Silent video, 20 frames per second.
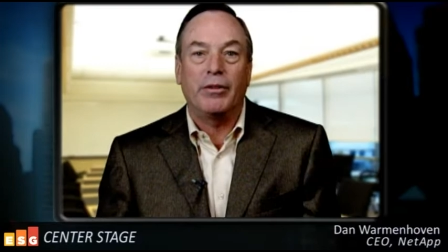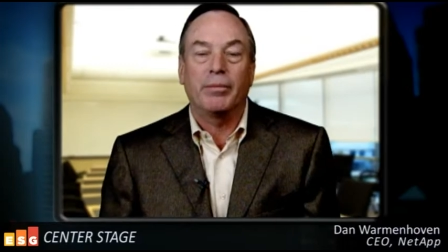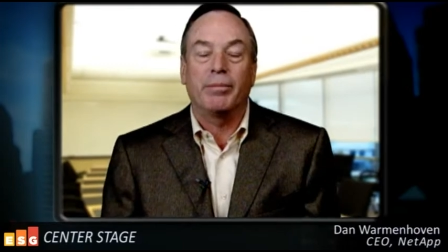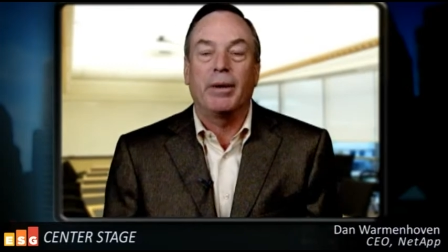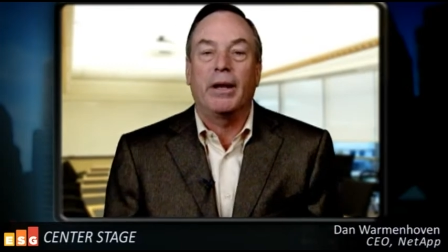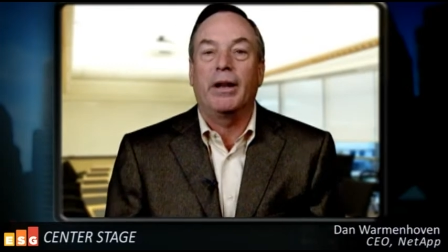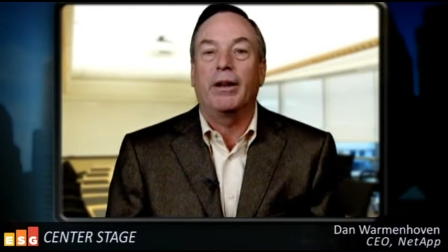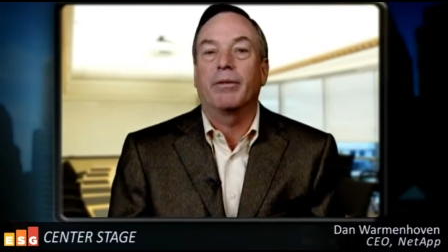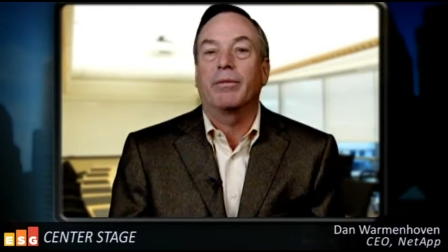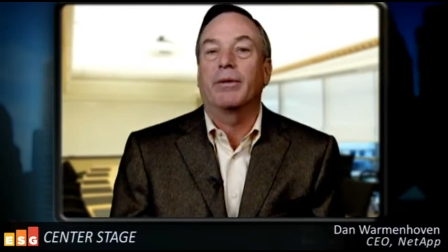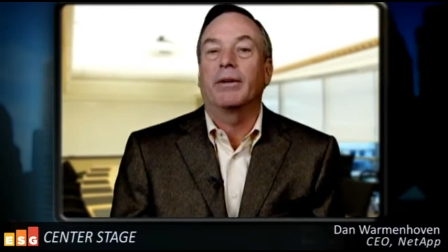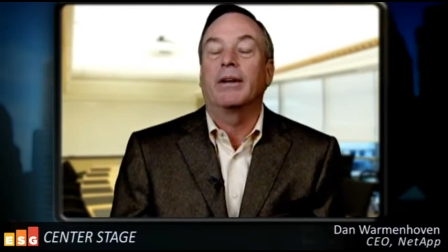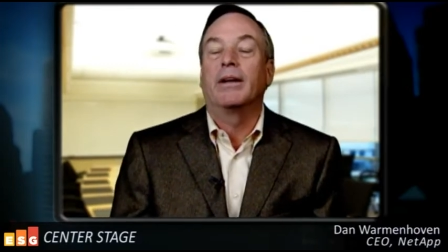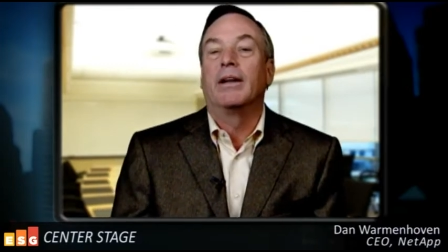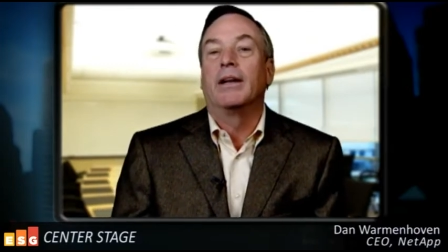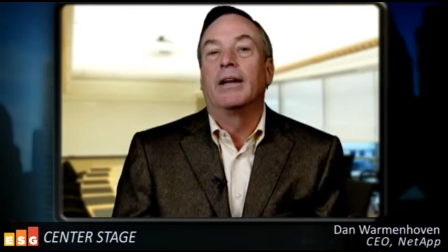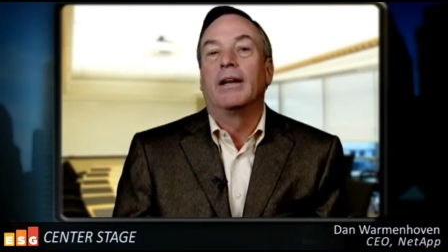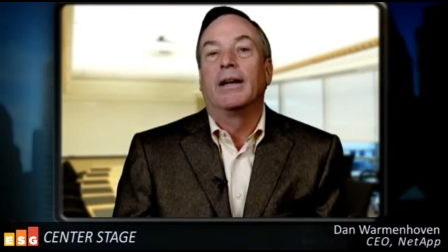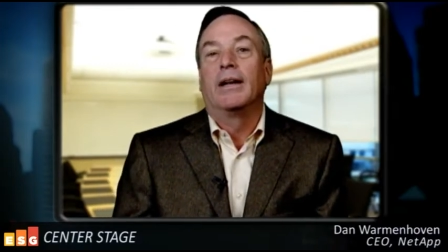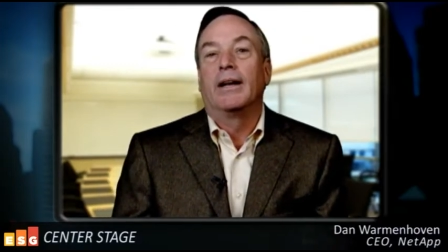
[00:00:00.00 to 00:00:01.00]
management.
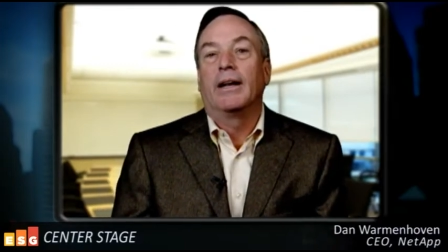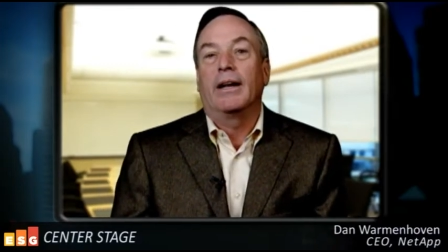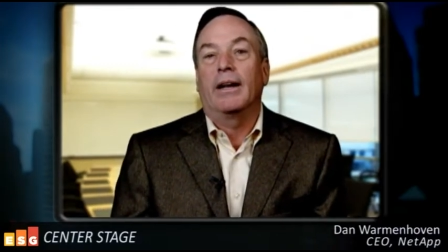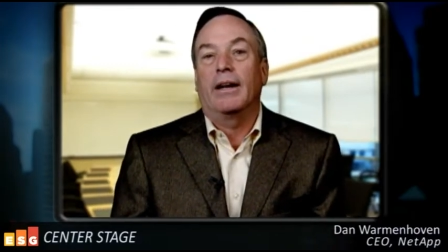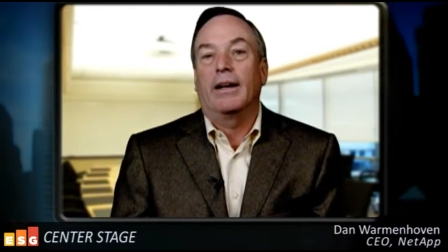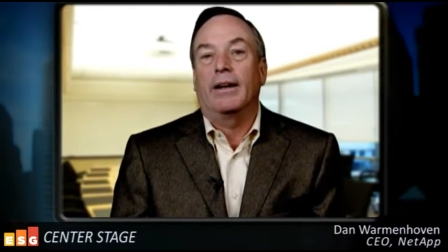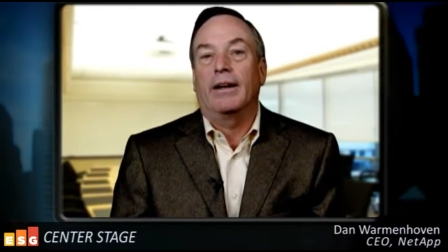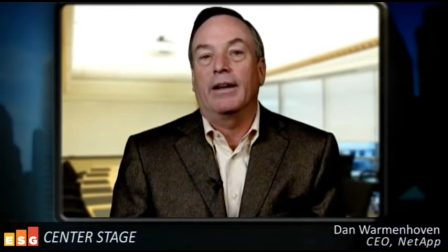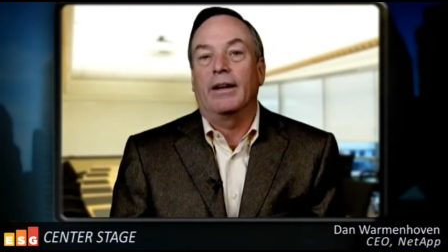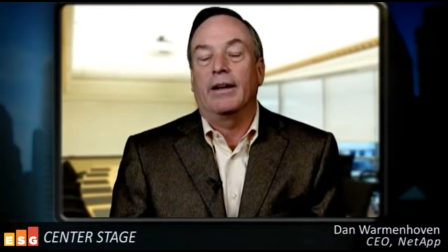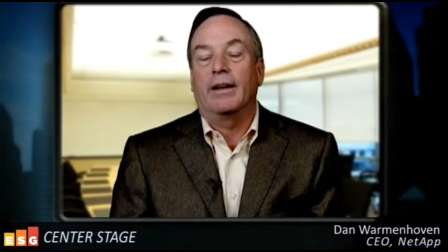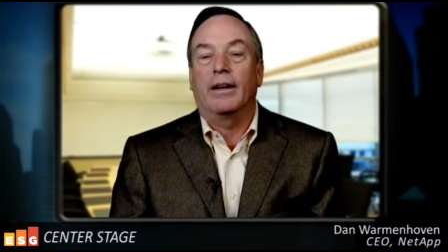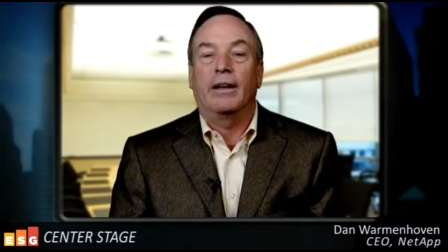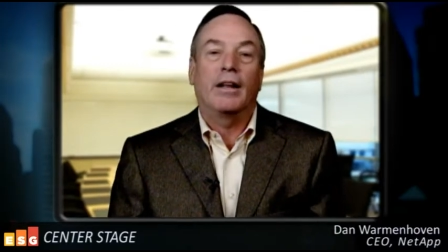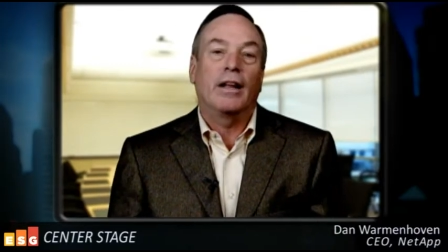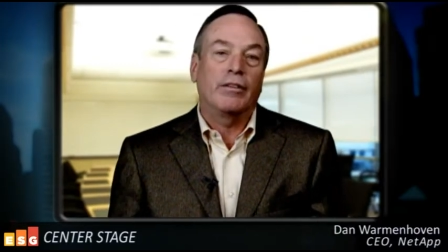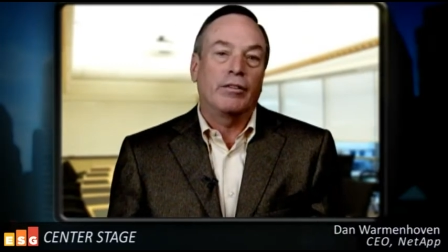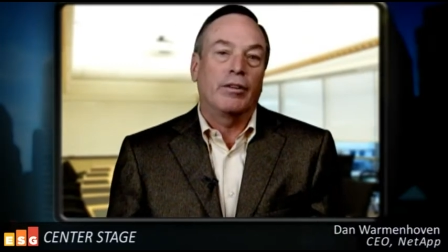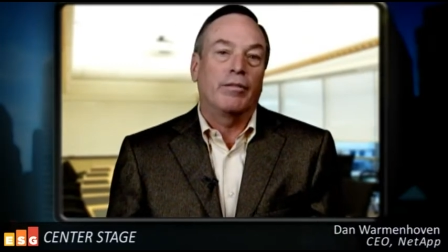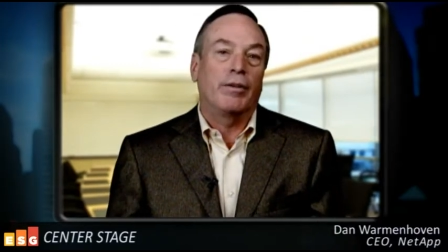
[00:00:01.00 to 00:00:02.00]
And
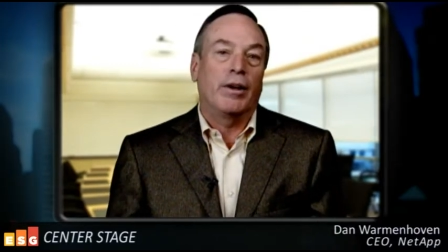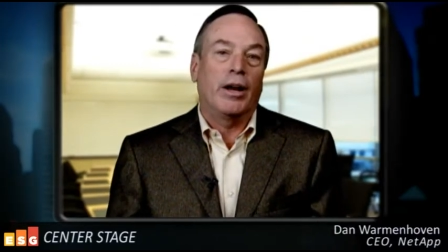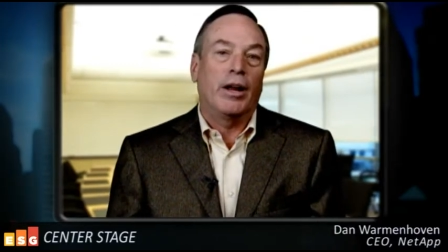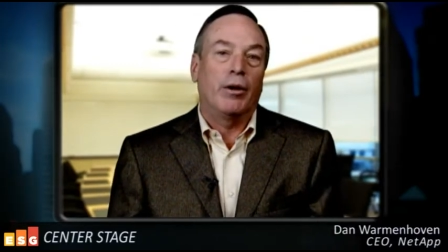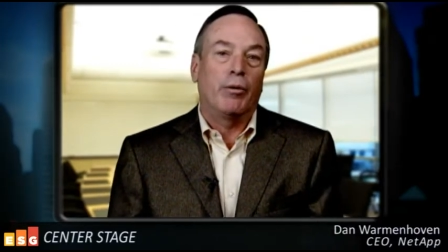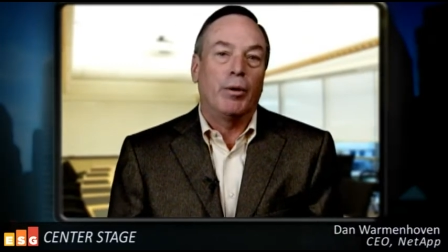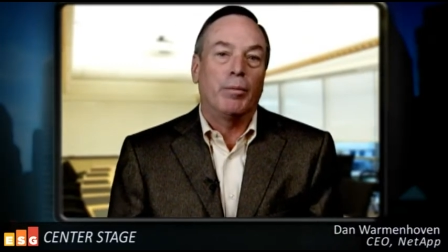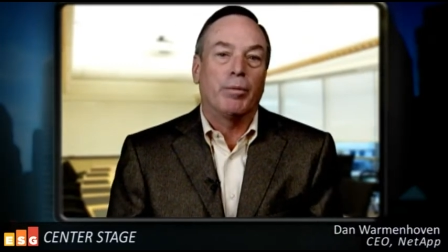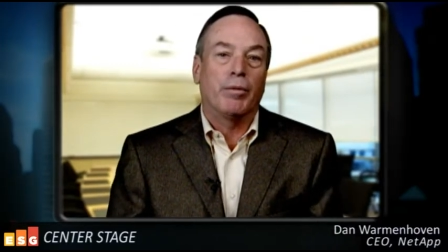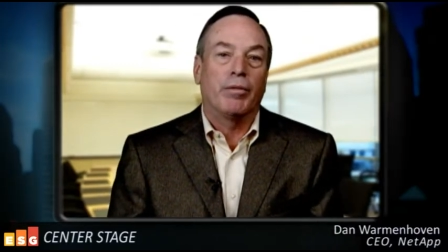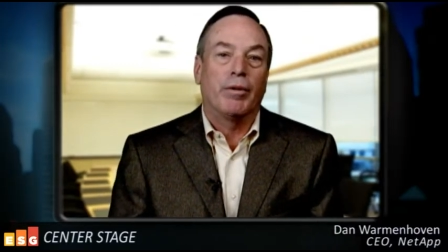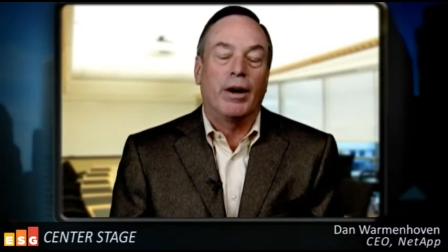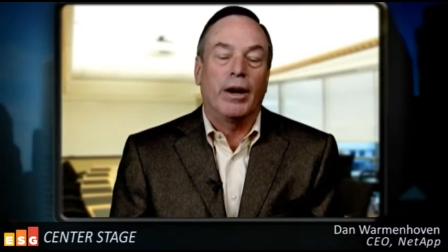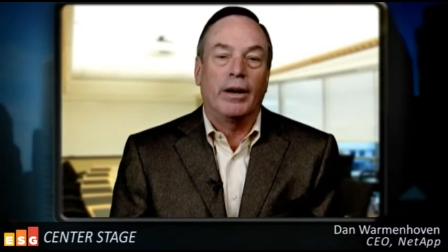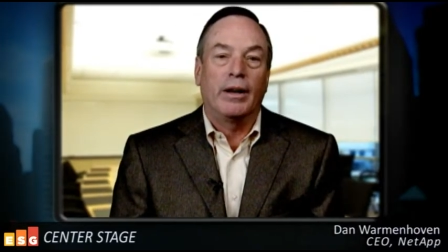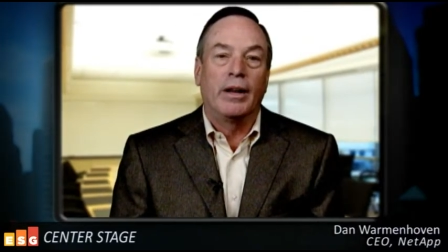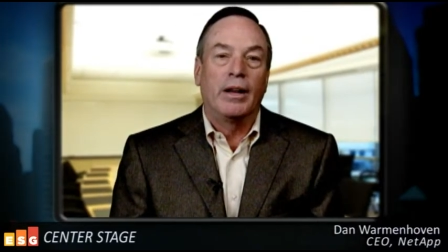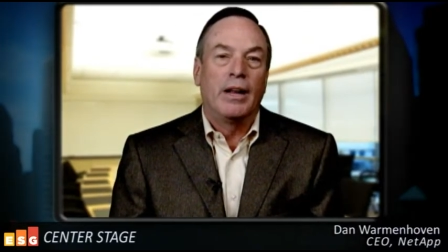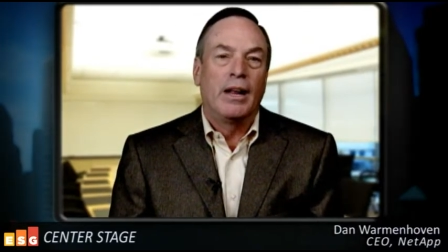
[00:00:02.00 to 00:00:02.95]
that's the value we provide.